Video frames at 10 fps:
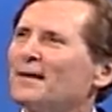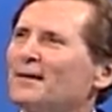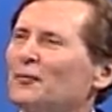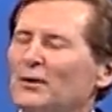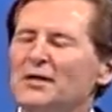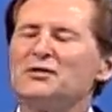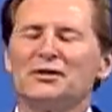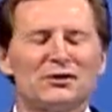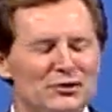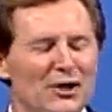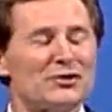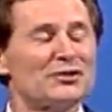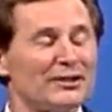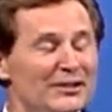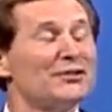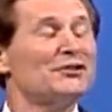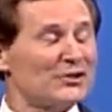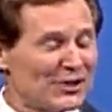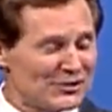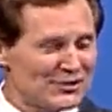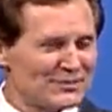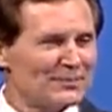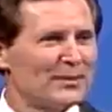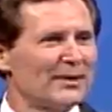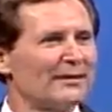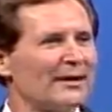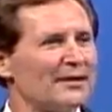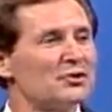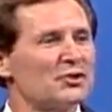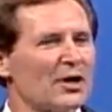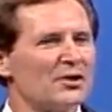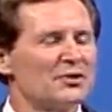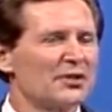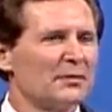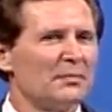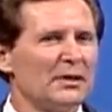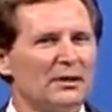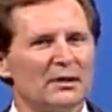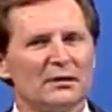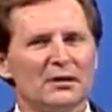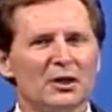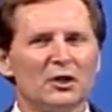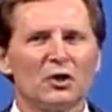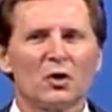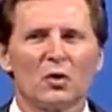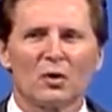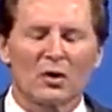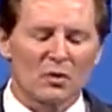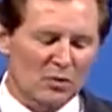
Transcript: Releasing the charges lead to changes, but these charges can be, you know,